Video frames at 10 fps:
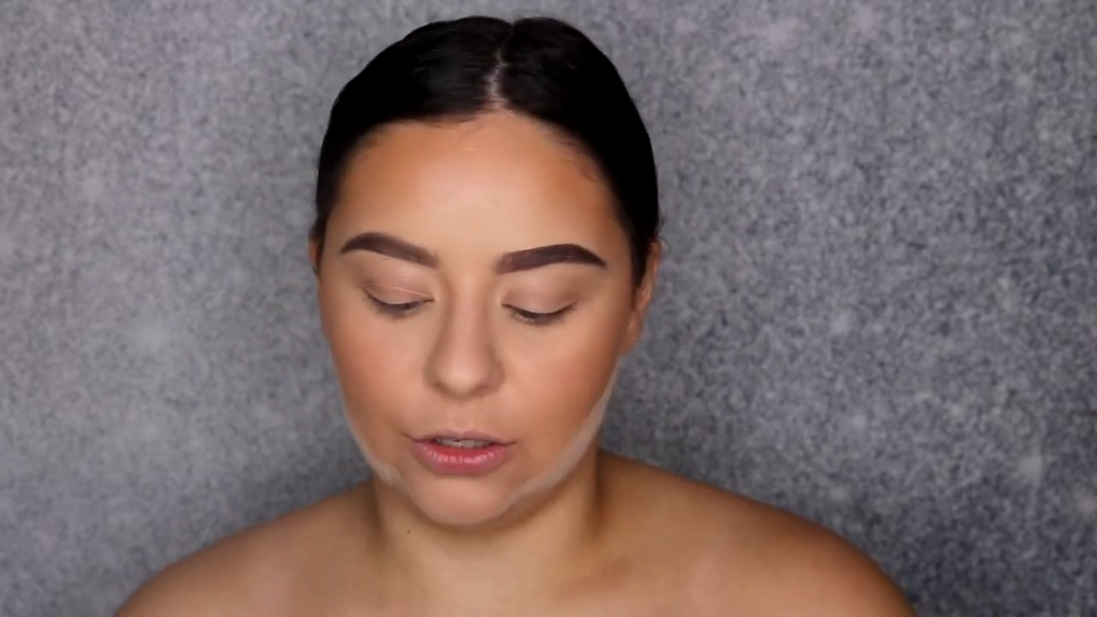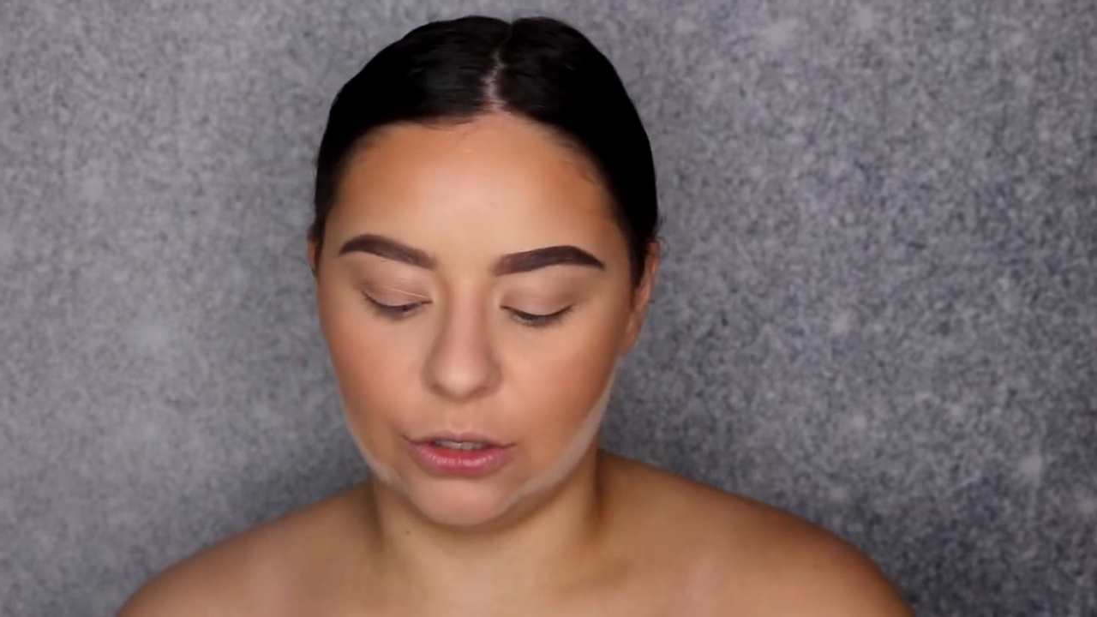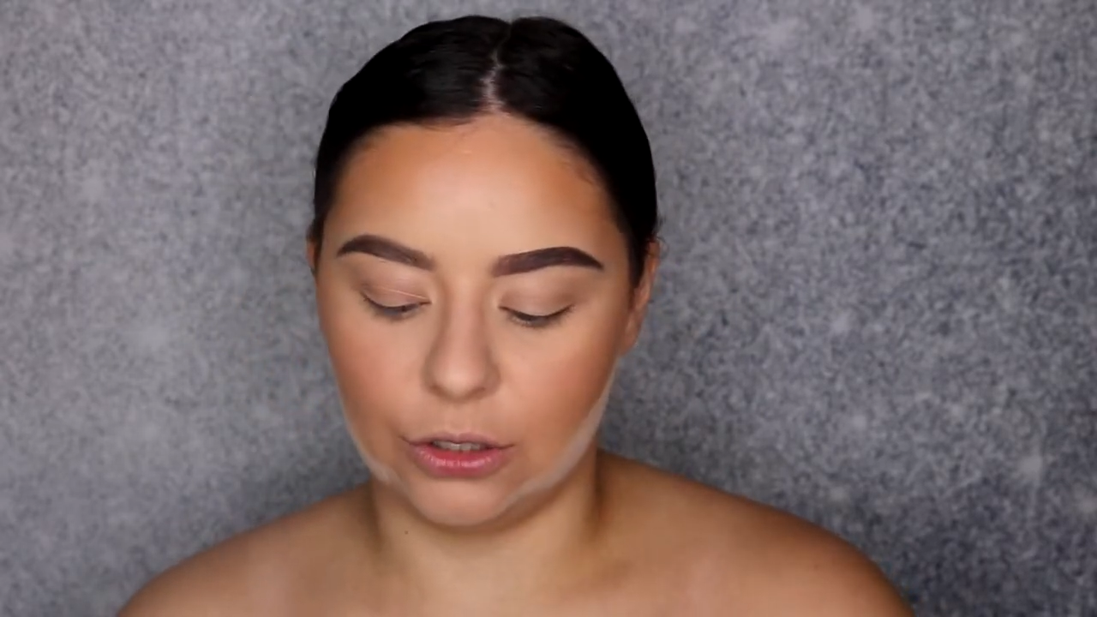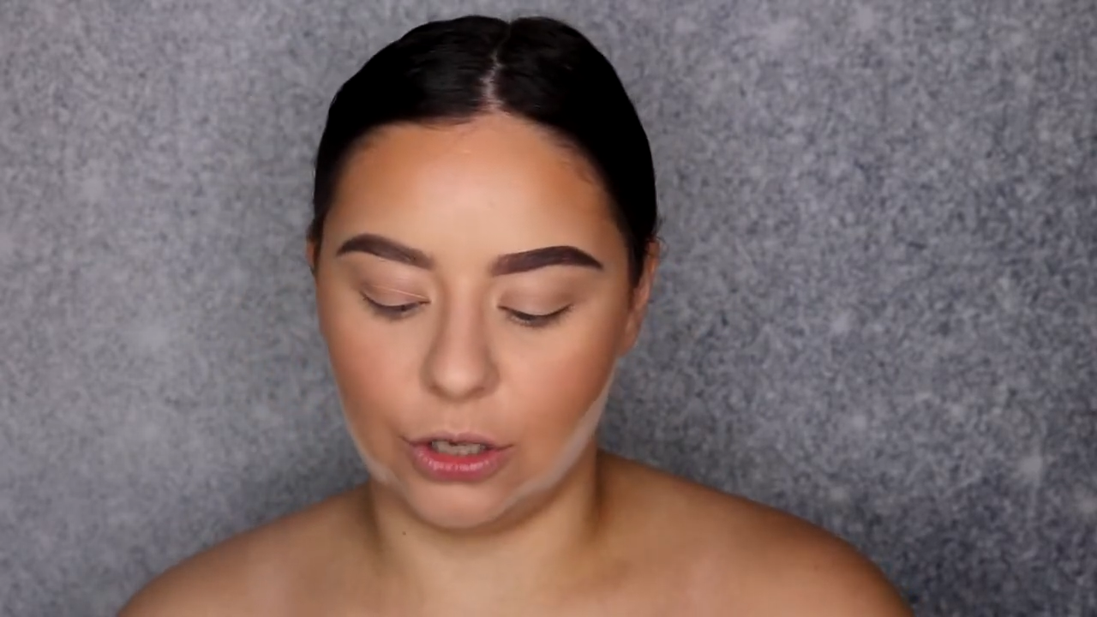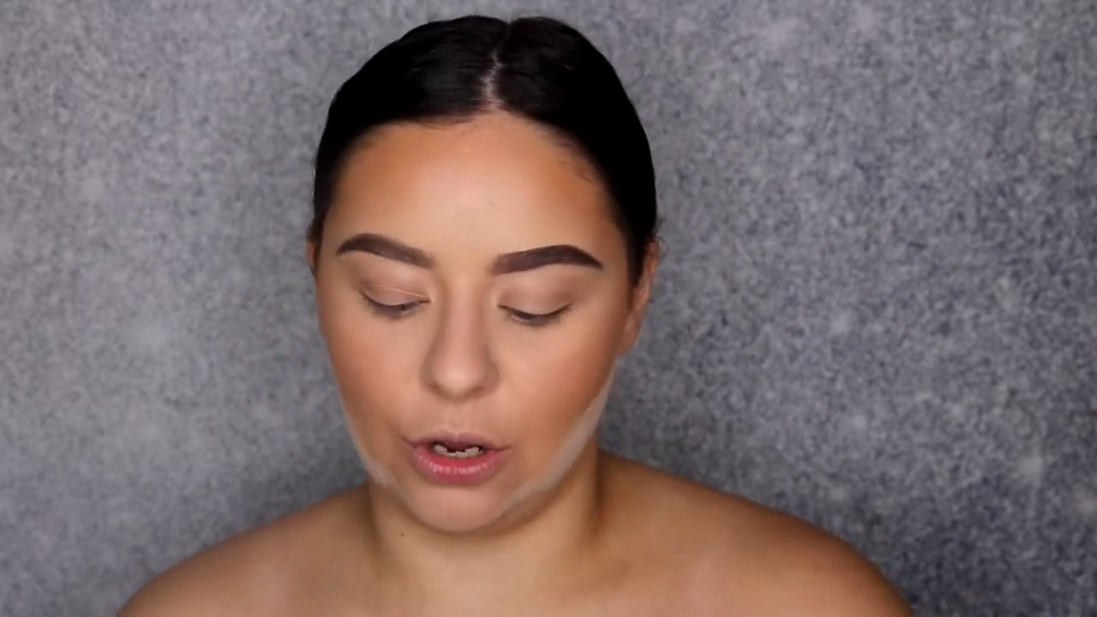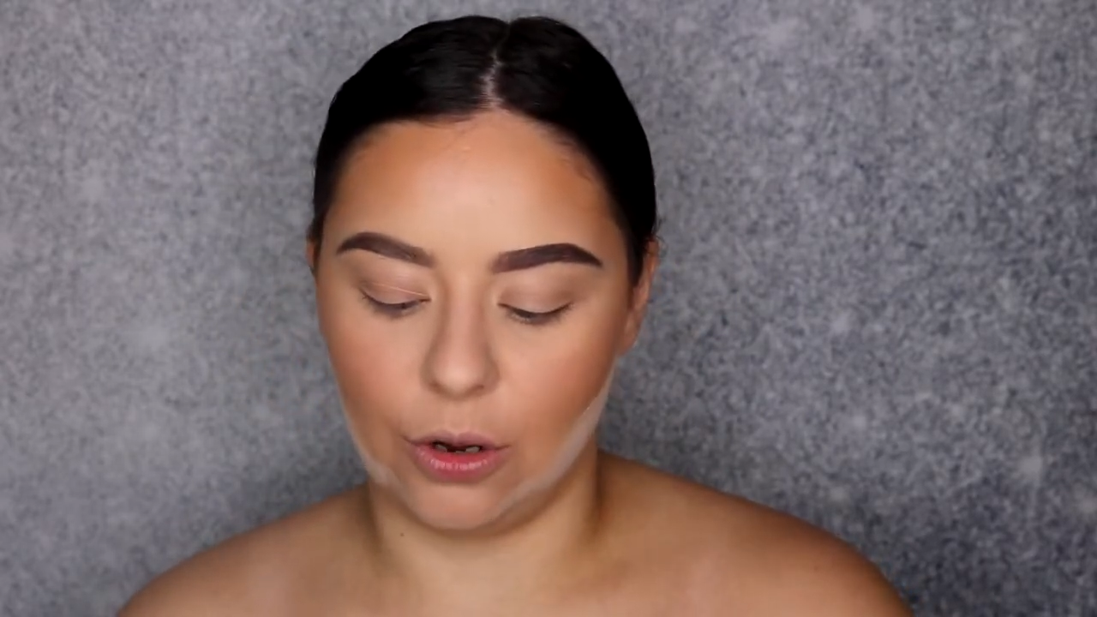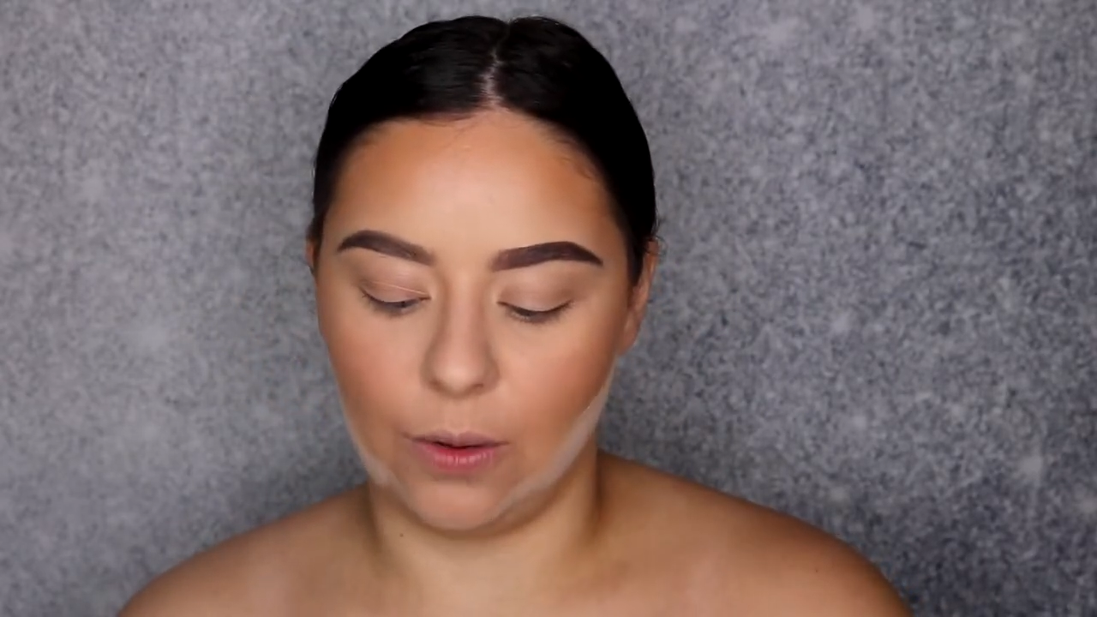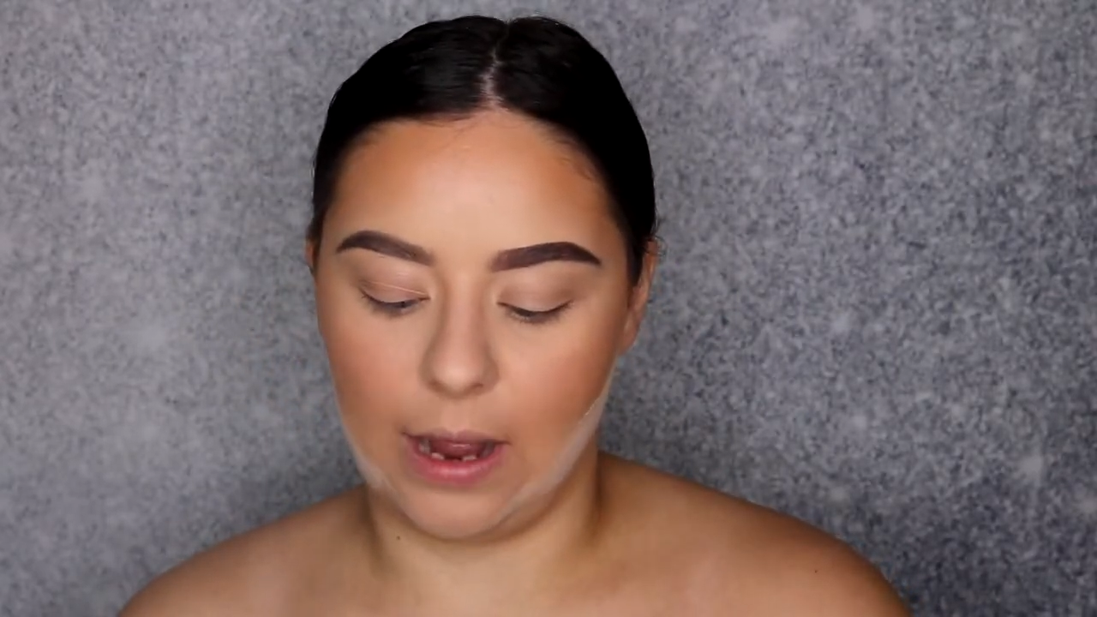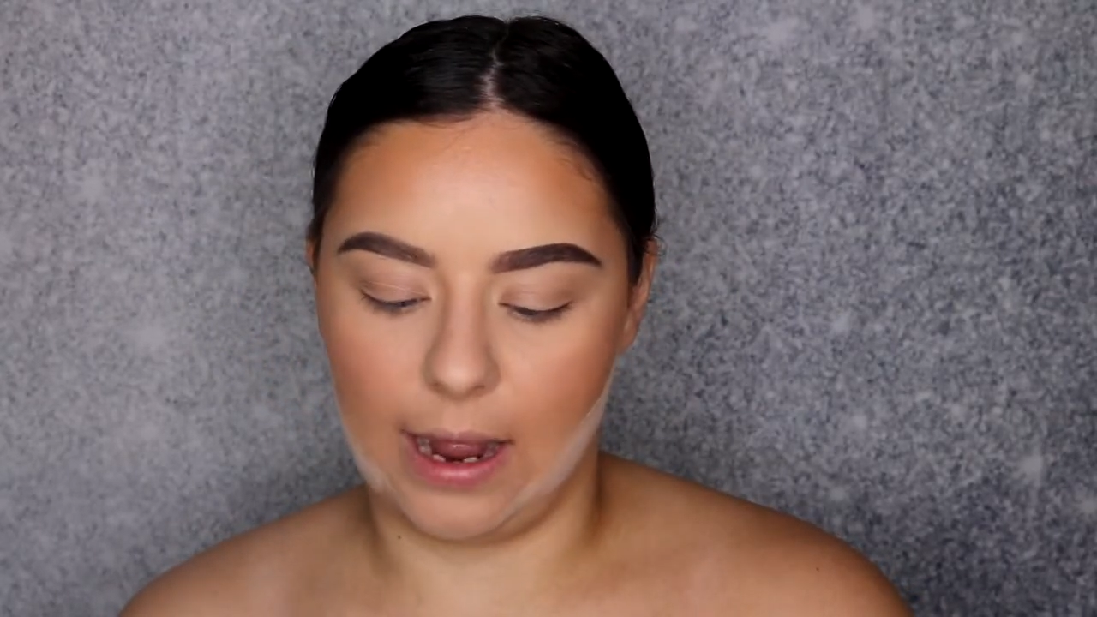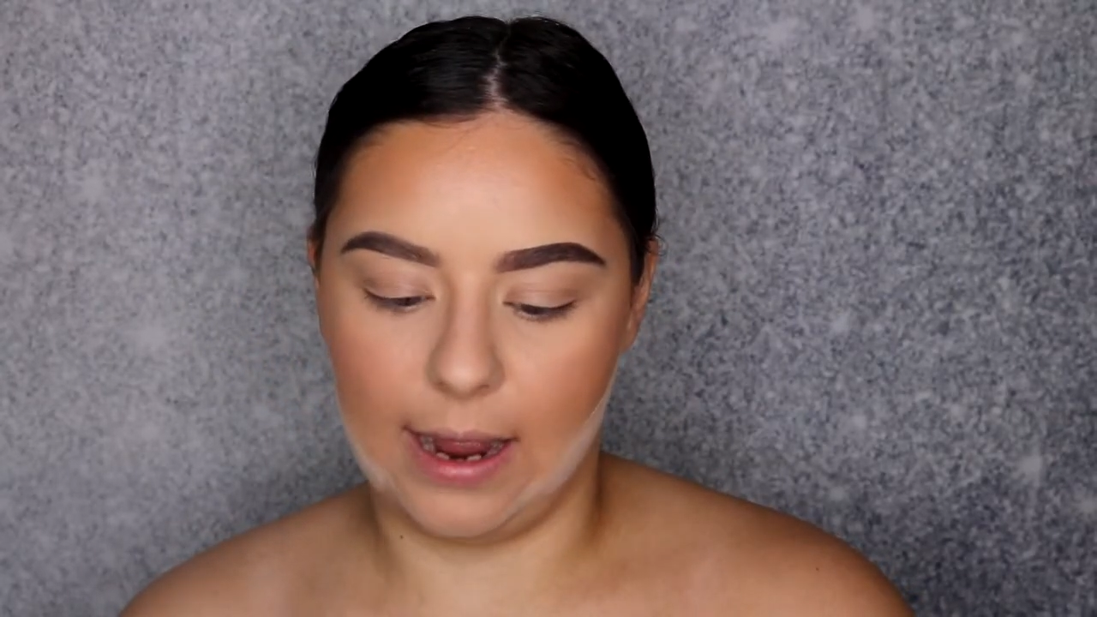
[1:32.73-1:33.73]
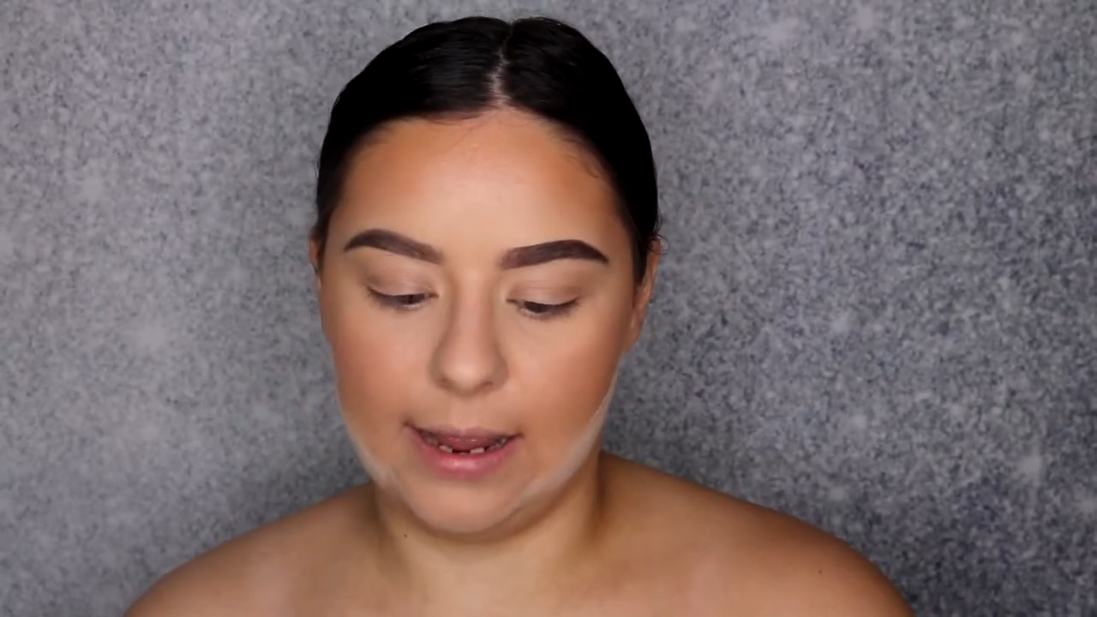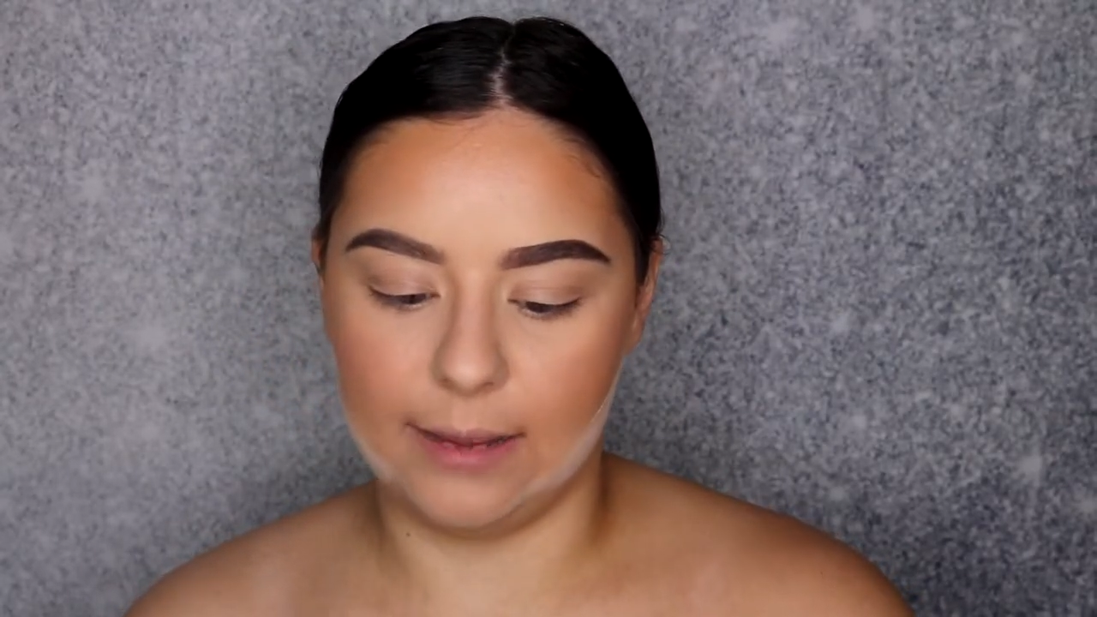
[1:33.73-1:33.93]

So I